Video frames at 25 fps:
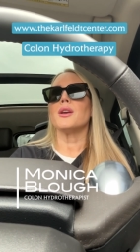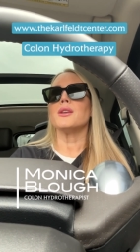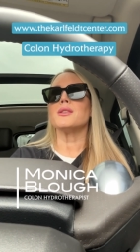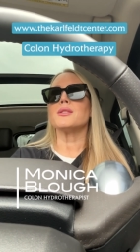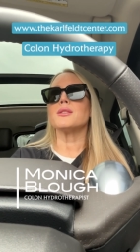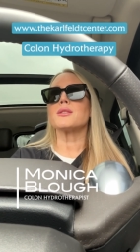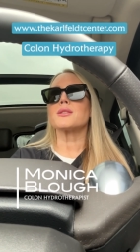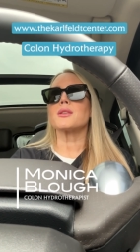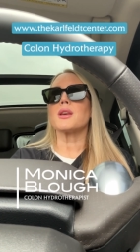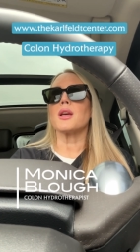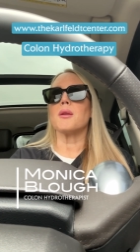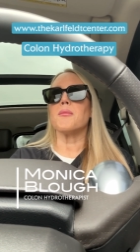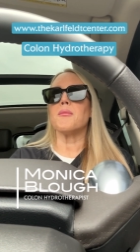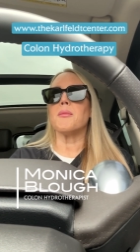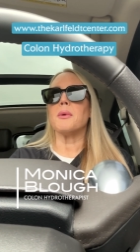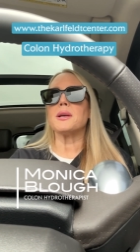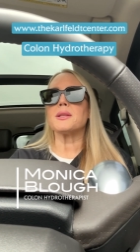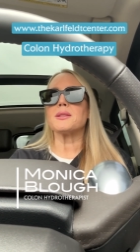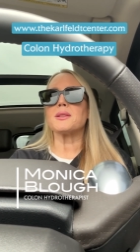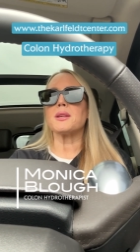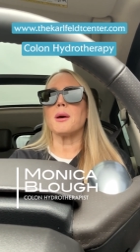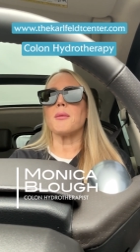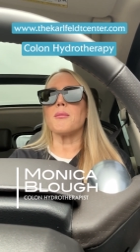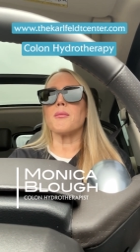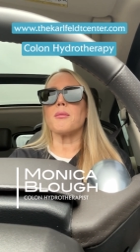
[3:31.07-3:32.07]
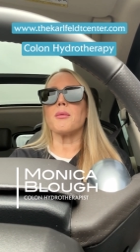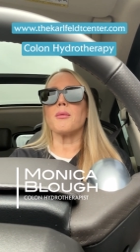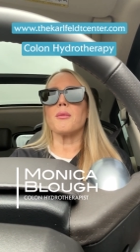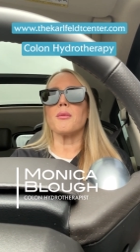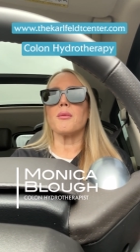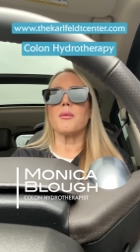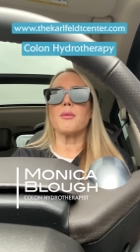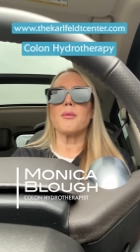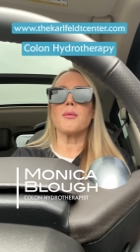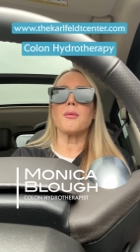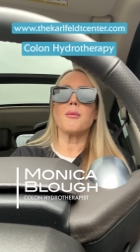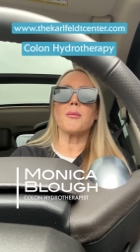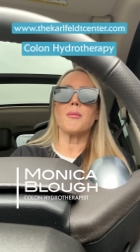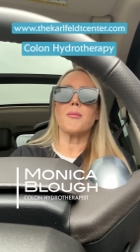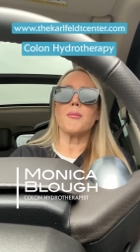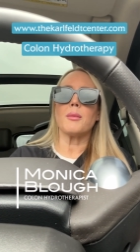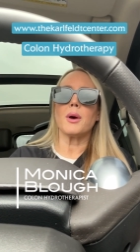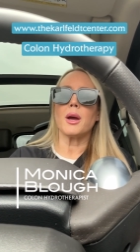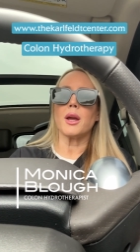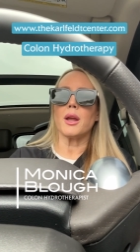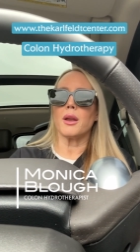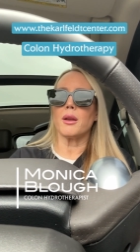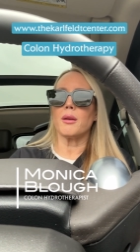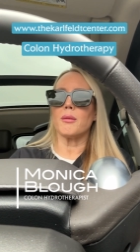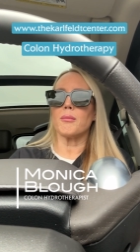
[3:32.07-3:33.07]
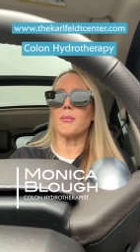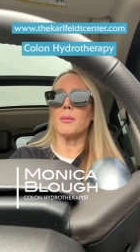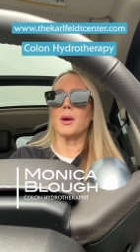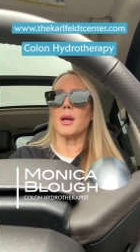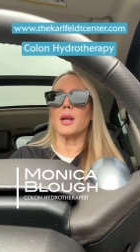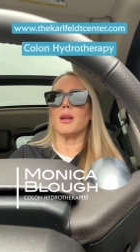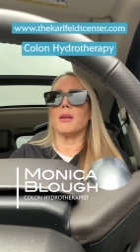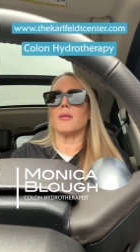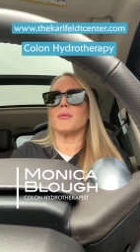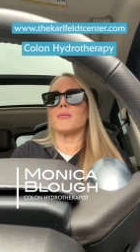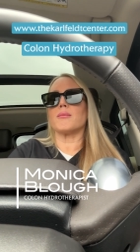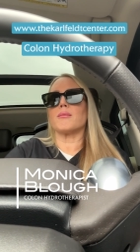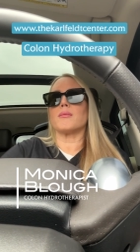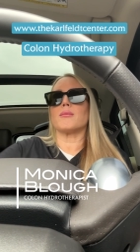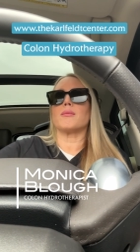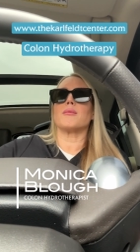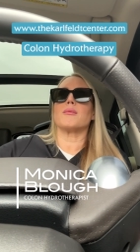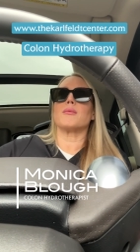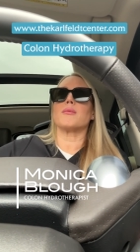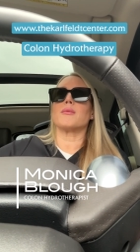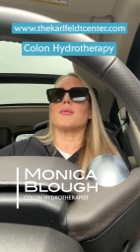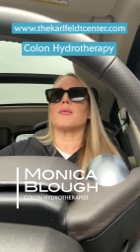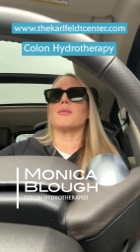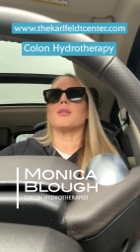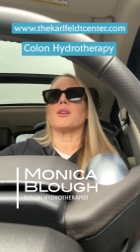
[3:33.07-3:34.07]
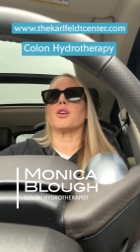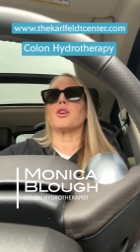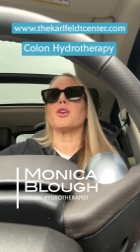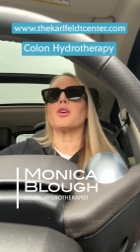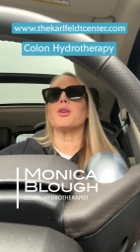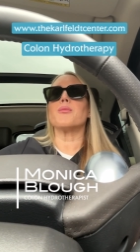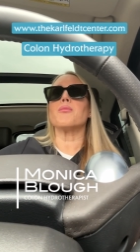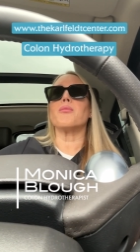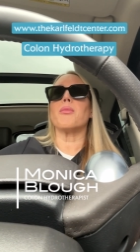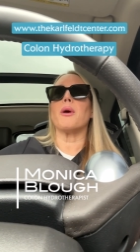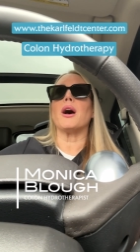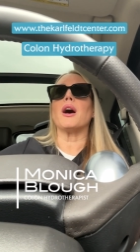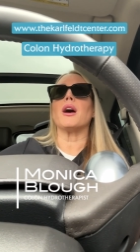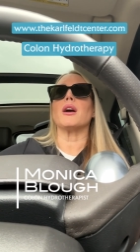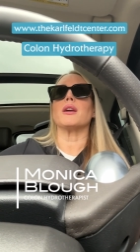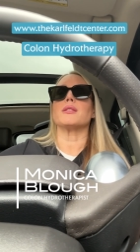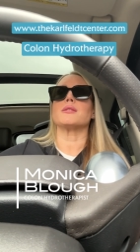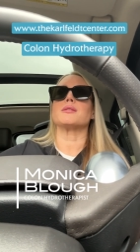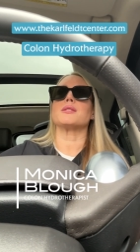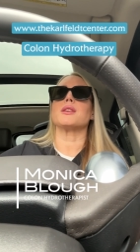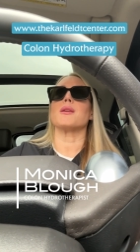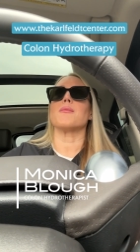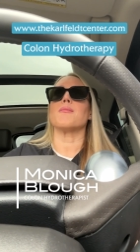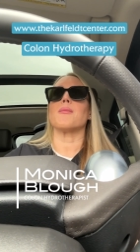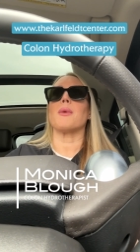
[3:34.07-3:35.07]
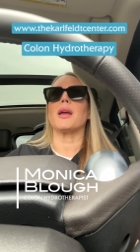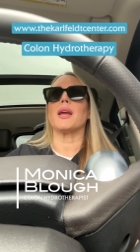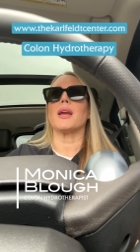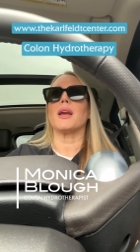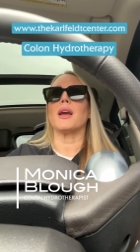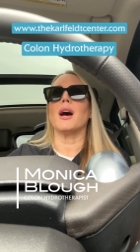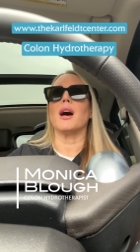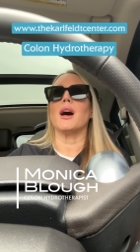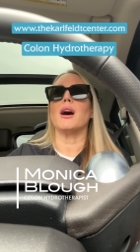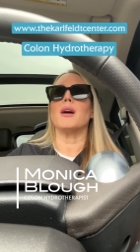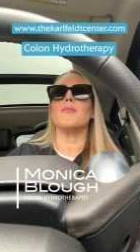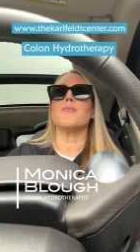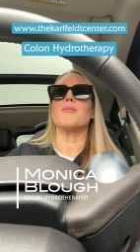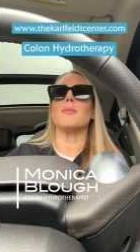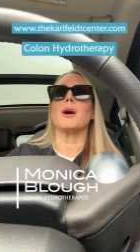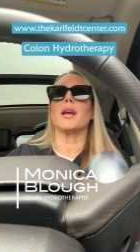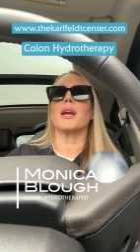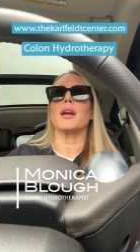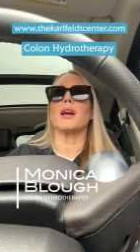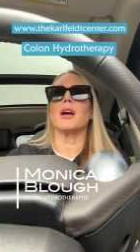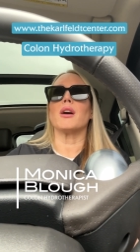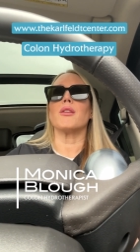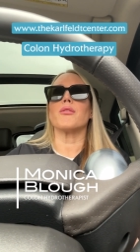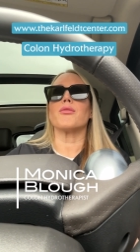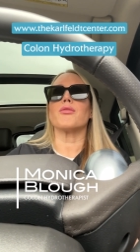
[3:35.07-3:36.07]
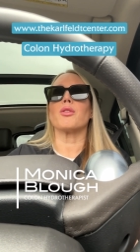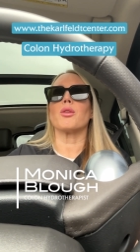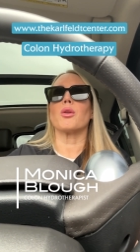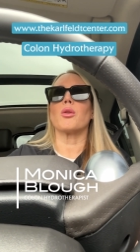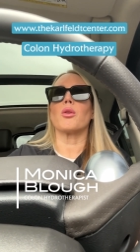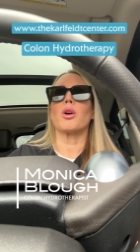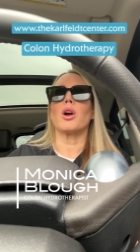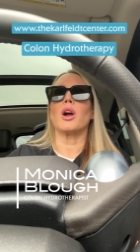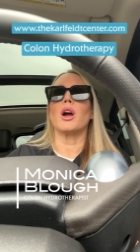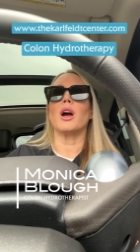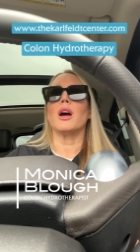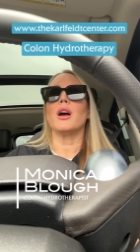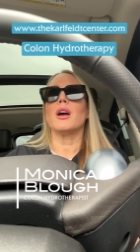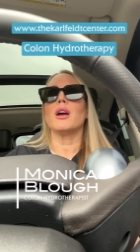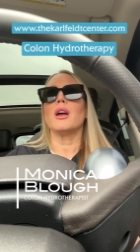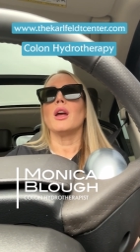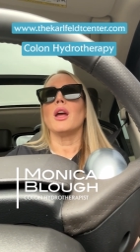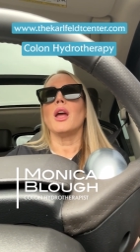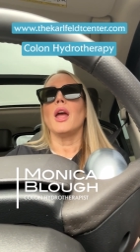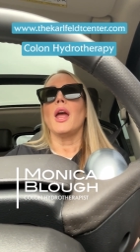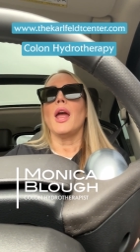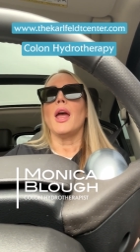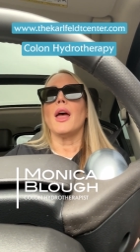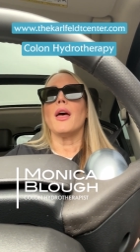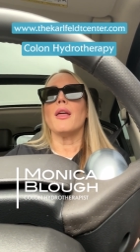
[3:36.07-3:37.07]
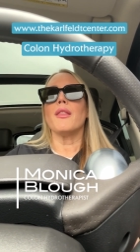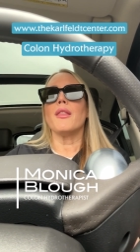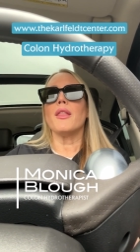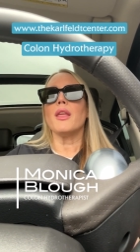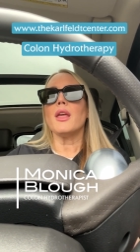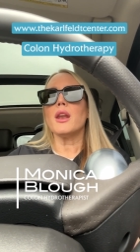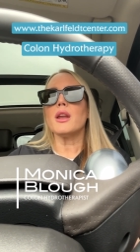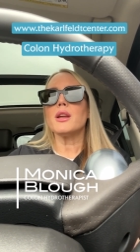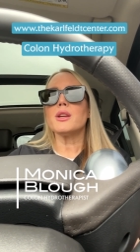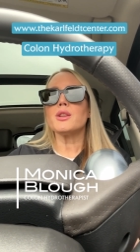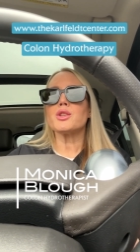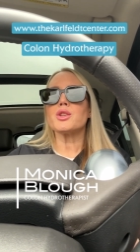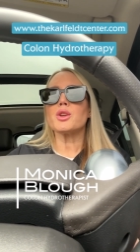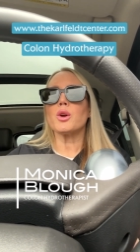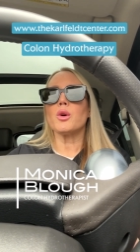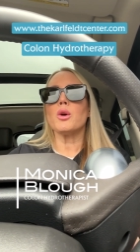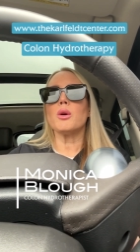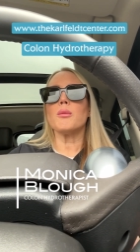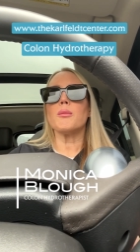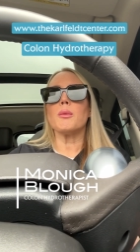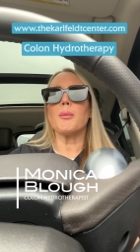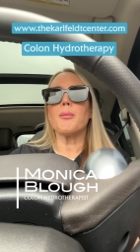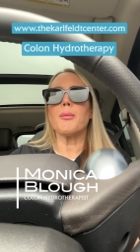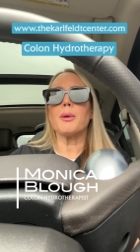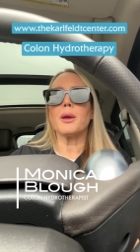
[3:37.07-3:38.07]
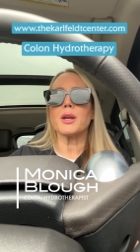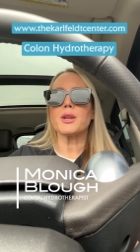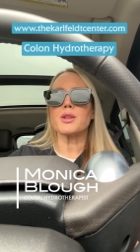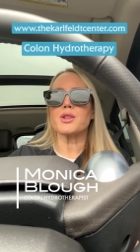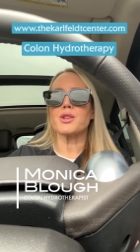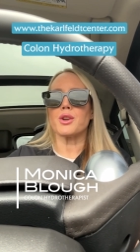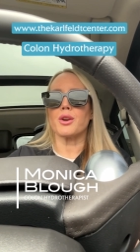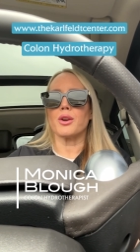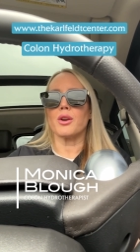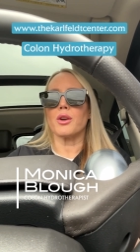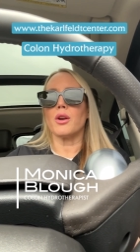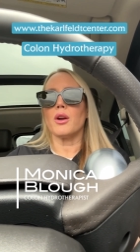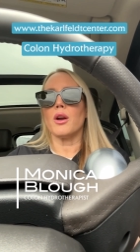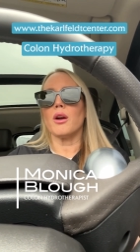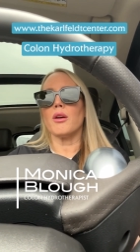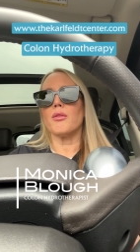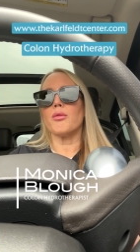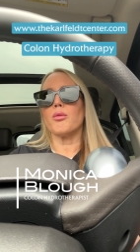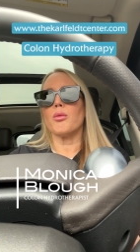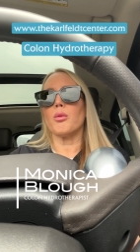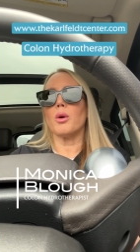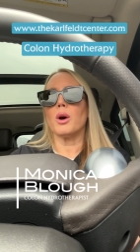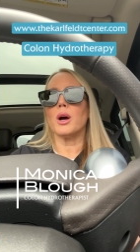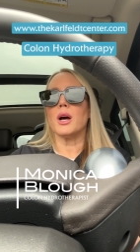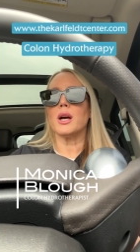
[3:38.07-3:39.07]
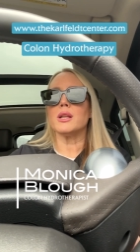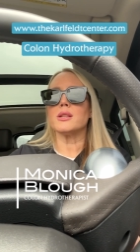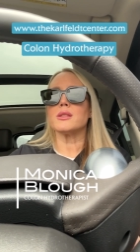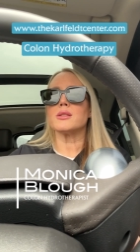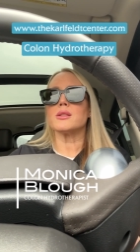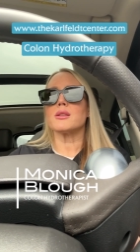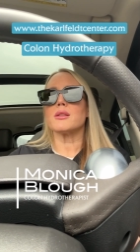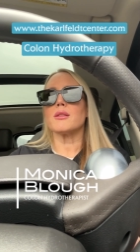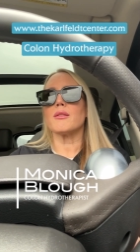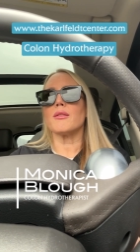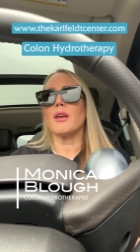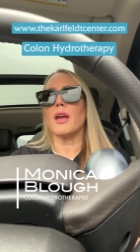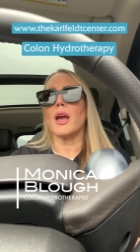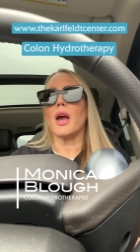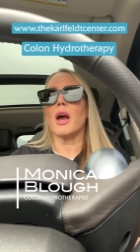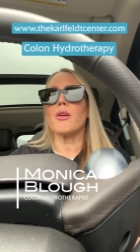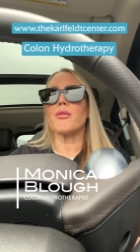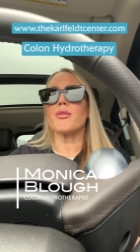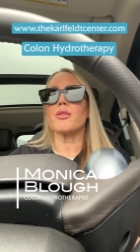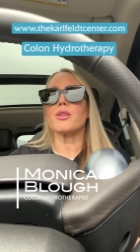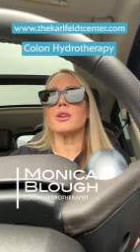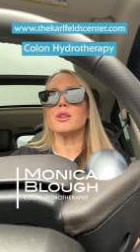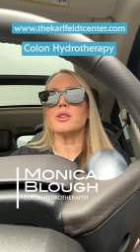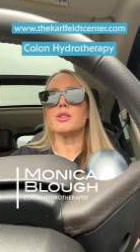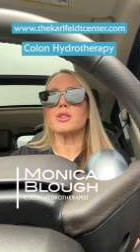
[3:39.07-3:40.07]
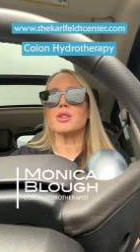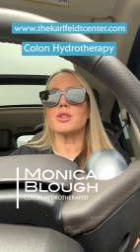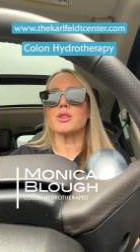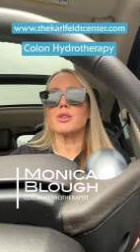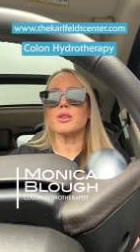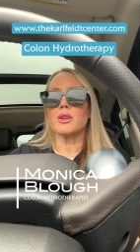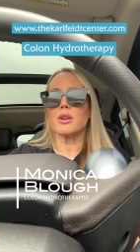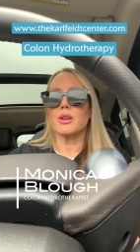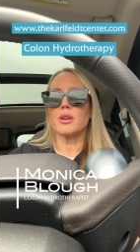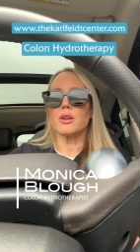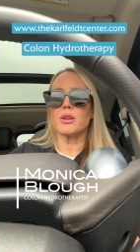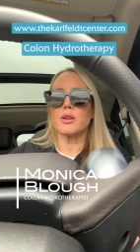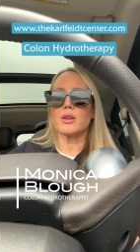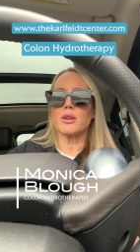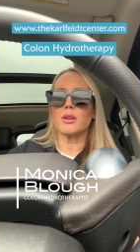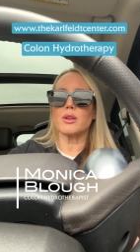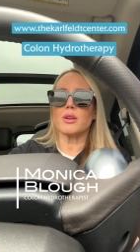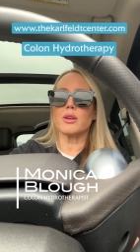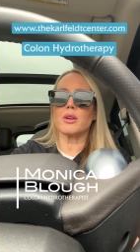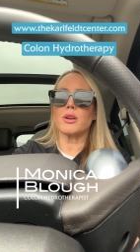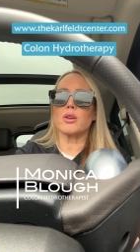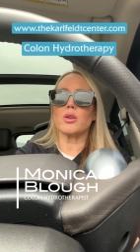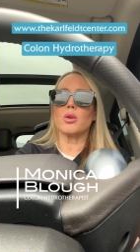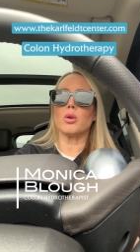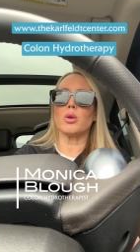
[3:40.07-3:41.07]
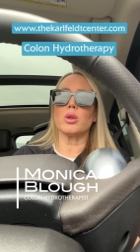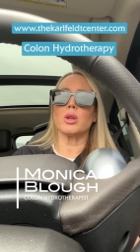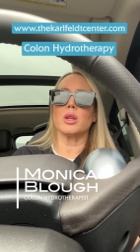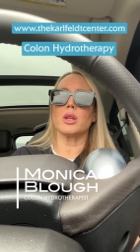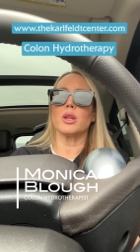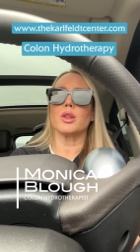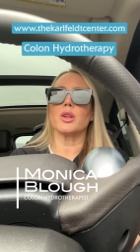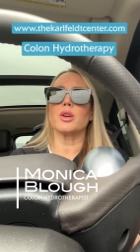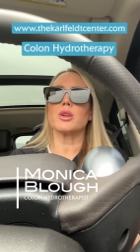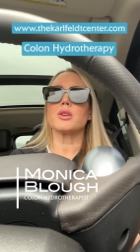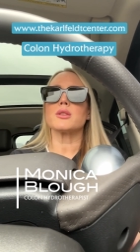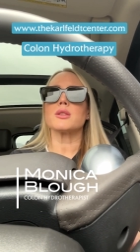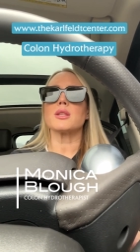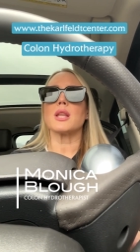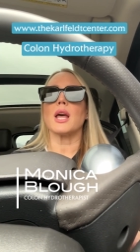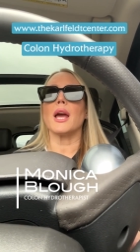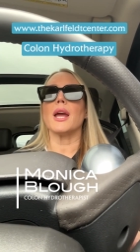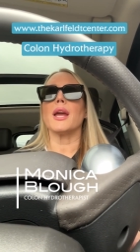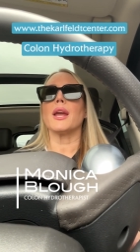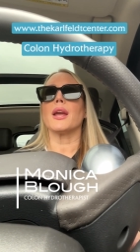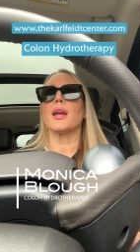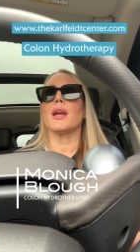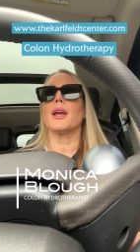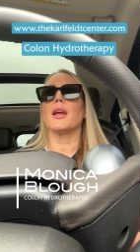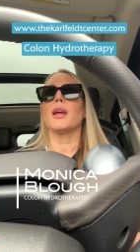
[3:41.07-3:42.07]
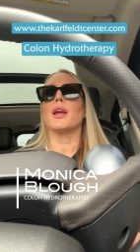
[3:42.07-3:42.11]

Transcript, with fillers: is this going to mess up my my the good bugs in my gut, my gut flora? And then I show them a picture of what the average colon looks like.